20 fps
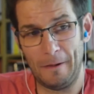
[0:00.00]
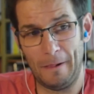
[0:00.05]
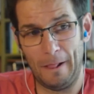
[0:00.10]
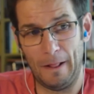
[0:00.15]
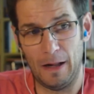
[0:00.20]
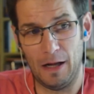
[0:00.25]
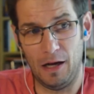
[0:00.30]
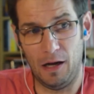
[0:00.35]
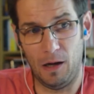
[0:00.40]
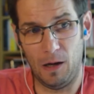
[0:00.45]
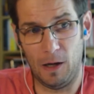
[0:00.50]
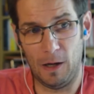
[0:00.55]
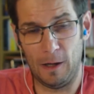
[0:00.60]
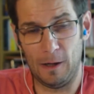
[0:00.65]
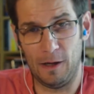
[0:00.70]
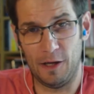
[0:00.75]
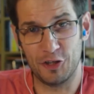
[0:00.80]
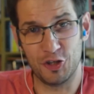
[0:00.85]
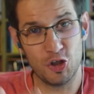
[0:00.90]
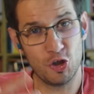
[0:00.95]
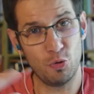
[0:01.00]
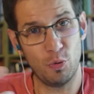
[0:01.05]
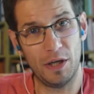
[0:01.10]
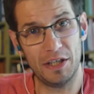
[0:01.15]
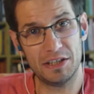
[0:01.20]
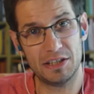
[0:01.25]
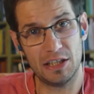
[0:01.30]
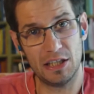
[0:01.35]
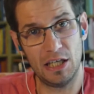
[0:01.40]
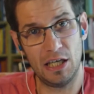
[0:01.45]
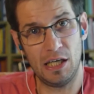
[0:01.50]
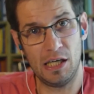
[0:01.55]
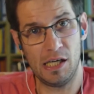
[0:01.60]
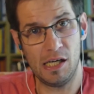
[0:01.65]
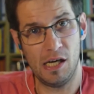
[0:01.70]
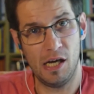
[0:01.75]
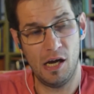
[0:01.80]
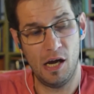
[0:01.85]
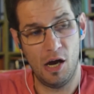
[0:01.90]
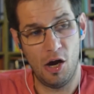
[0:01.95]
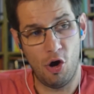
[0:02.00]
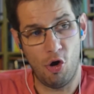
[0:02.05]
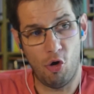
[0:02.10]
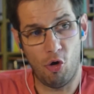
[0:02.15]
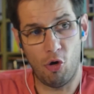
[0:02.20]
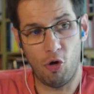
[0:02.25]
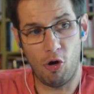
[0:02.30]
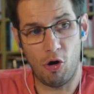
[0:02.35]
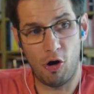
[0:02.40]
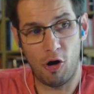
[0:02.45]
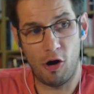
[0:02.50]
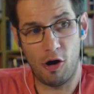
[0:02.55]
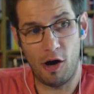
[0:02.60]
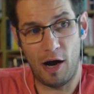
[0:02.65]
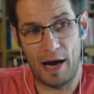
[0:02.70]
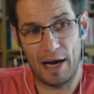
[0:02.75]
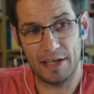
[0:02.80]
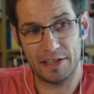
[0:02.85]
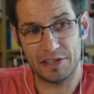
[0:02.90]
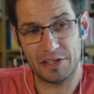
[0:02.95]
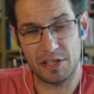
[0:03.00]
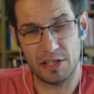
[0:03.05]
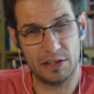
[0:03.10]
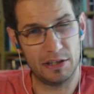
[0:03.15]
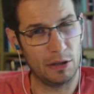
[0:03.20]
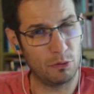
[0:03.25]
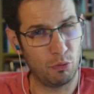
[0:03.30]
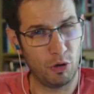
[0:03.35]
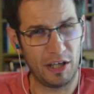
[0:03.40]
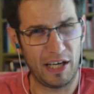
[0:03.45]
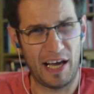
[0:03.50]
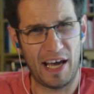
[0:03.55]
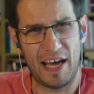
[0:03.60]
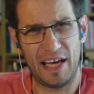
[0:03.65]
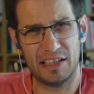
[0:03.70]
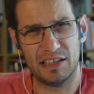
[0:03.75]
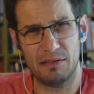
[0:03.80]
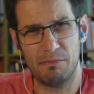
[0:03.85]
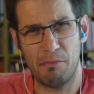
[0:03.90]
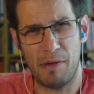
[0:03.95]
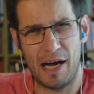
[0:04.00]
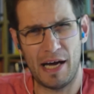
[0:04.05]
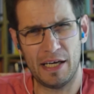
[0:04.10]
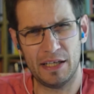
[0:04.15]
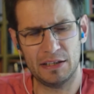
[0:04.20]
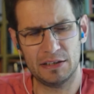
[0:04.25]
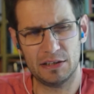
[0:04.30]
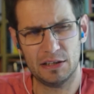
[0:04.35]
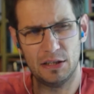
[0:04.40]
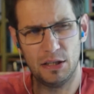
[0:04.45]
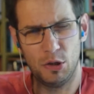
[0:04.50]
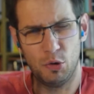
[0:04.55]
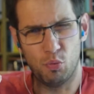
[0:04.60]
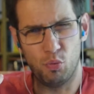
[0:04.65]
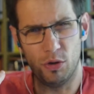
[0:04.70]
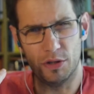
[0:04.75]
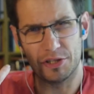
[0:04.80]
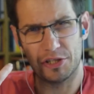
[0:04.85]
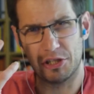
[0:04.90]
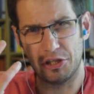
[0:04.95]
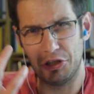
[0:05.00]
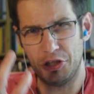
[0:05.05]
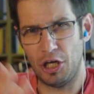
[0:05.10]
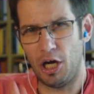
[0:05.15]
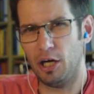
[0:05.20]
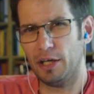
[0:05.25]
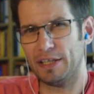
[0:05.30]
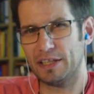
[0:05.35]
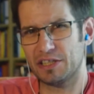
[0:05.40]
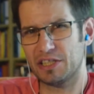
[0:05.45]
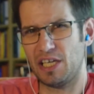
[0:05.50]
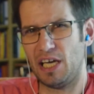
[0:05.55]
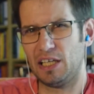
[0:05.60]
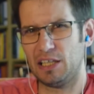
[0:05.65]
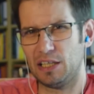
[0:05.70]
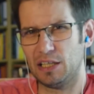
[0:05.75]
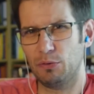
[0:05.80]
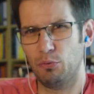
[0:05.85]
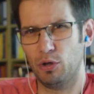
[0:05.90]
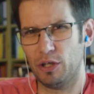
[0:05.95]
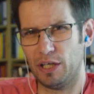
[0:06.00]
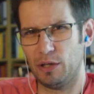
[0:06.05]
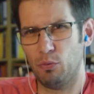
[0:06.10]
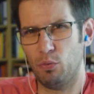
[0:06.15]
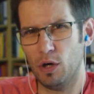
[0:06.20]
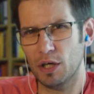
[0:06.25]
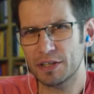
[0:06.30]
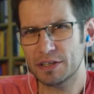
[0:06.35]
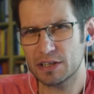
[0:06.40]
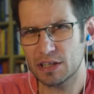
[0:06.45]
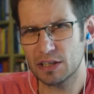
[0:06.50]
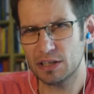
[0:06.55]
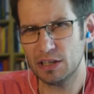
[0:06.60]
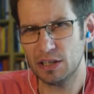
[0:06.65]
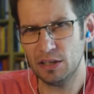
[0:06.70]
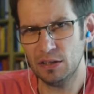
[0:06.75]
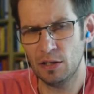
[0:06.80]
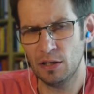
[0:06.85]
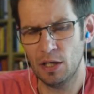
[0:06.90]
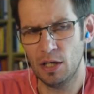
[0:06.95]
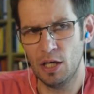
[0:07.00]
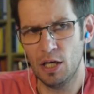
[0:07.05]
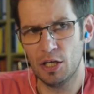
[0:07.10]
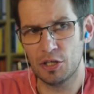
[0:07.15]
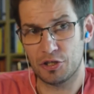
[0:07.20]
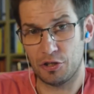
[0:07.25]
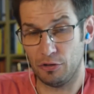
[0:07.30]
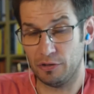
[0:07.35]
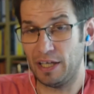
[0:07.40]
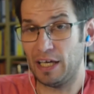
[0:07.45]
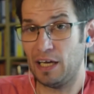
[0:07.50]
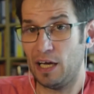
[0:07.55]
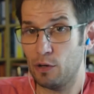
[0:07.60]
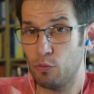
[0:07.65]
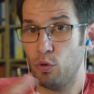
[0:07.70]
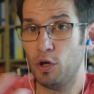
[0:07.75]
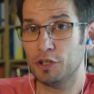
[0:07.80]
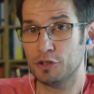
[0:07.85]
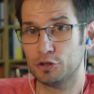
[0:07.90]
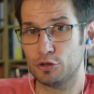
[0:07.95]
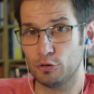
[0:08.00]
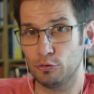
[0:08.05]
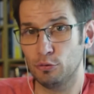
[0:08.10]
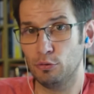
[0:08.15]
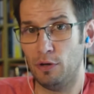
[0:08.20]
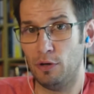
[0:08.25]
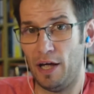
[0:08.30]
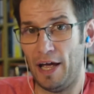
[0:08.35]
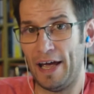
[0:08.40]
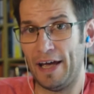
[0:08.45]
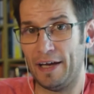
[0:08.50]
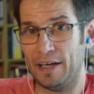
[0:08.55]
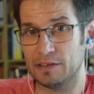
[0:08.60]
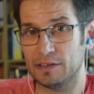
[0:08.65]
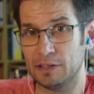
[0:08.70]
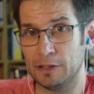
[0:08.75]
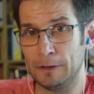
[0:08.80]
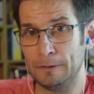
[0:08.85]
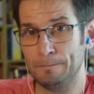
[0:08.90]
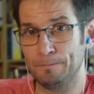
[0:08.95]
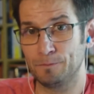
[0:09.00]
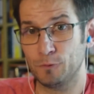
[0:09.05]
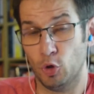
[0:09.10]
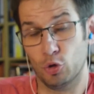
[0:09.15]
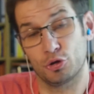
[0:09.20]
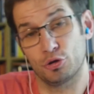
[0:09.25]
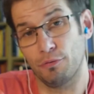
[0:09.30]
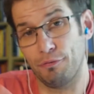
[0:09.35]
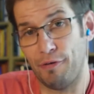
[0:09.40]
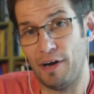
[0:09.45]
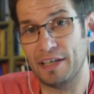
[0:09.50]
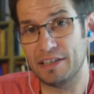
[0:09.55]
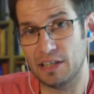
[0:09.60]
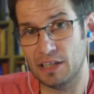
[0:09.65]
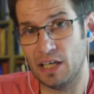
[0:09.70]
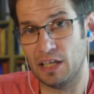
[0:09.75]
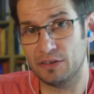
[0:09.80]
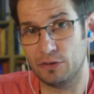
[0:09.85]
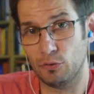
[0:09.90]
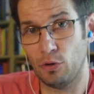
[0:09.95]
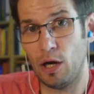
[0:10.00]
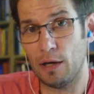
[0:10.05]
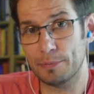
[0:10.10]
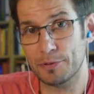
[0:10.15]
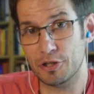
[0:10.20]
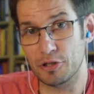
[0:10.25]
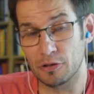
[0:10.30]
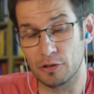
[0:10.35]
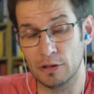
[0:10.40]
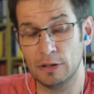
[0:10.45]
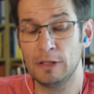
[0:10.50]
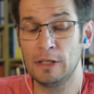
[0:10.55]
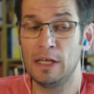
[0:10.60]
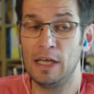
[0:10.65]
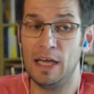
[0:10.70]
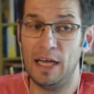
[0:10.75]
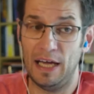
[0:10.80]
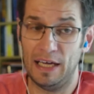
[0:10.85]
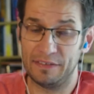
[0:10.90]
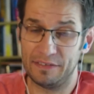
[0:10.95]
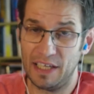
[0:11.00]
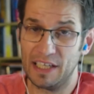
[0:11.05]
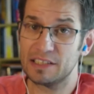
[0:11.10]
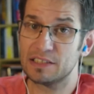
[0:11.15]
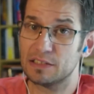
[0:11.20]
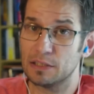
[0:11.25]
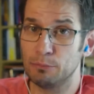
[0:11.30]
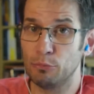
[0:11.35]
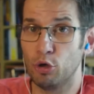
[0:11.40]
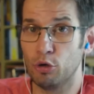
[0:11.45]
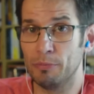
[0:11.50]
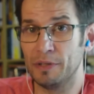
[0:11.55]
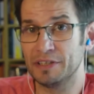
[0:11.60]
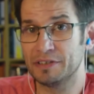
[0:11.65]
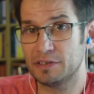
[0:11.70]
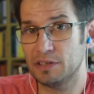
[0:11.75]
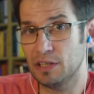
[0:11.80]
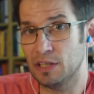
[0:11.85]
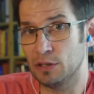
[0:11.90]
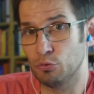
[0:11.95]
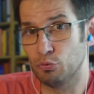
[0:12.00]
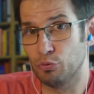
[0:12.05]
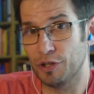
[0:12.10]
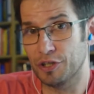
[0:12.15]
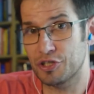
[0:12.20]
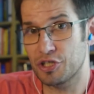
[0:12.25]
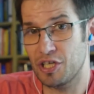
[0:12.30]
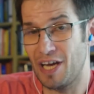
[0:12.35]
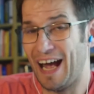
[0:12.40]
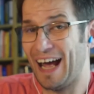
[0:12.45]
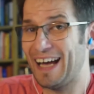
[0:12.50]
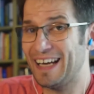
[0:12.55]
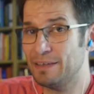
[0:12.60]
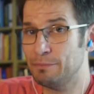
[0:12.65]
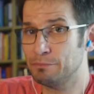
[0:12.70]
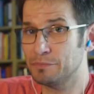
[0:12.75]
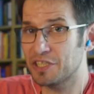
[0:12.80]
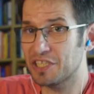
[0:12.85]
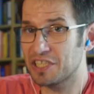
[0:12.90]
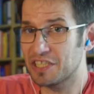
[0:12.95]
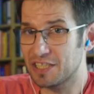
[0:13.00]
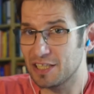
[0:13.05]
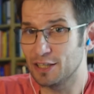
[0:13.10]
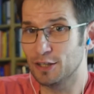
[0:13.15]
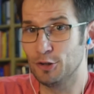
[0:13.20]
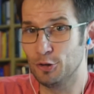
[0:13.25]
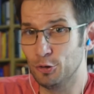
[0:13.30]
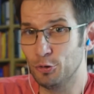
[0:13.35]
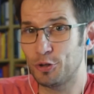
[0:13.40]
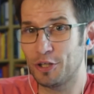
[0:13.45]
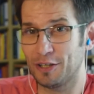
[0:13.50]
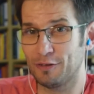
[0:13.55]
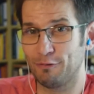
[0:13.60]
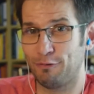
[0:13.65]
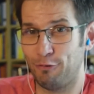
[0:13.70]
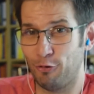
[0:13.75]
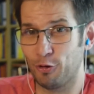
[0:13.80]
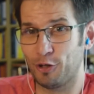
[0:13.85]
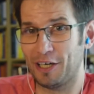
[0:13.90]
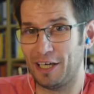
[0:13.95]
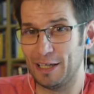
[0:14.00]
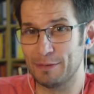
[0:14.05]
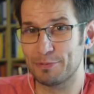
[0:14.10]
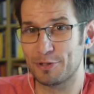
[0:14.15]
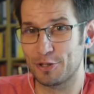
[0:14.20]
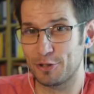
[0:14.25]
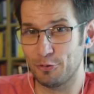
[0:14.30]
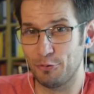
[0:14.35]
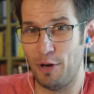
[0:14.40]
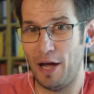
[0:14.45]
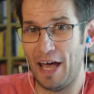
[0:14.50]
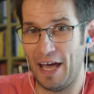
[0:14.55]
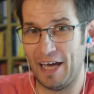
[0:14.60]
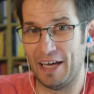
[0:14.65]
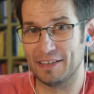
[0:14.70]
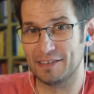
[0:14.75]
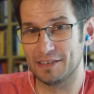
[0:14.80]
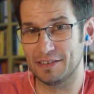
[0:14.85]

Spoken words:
a new idea, or I see that what I had in mind was not exactly what I wanted, so that I want to add or to find another option. And that's the moment in which I'm still looking for clips to add